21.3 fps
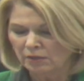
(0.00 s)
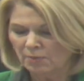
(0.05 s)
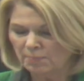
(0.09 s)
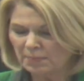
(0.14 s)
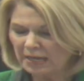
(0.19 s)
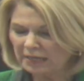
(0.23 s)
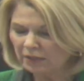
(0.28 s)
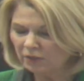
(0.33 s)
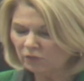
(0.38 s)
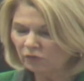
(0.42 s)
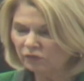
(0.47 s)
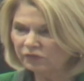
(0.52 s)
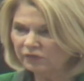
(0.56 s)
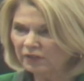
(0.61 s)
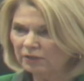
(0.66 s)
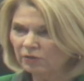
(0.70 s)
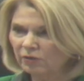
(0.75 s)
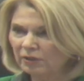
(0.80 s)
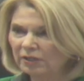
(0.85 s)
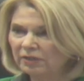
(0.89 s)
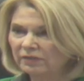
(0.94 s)
The Medical
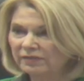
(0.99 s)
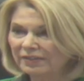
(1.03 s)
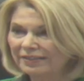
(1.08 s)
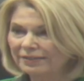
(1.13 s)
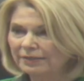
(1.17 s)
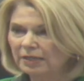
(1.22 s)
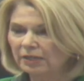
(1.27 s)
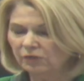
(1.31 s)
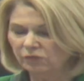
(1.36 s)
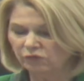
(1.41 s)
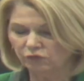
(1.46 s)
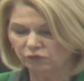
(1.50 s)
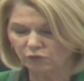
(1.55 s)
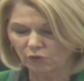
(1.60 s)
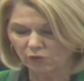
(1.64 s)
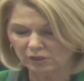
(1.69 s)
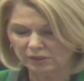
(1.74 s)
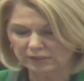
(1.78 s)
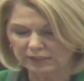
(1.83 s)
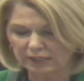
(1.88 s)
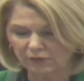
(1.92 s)
Center is an
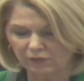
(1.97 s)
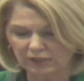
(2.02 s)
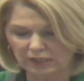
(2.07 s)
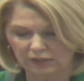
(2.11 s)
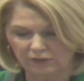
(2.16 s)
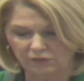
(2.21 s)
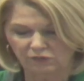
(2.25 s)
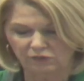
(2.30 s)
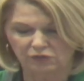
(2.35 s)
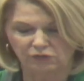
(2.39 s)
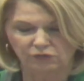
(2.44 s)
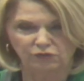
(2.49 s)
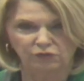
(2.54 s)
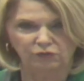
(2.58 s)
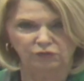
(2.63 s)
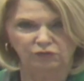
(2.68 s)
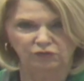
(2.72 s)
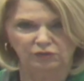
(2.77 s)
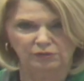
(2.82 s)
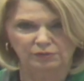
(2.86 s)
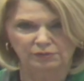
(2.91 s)
extraordinary
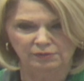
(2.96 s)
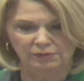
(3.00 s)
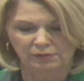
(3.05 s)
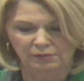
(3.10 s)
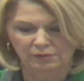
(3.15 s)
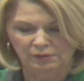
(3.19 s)
institution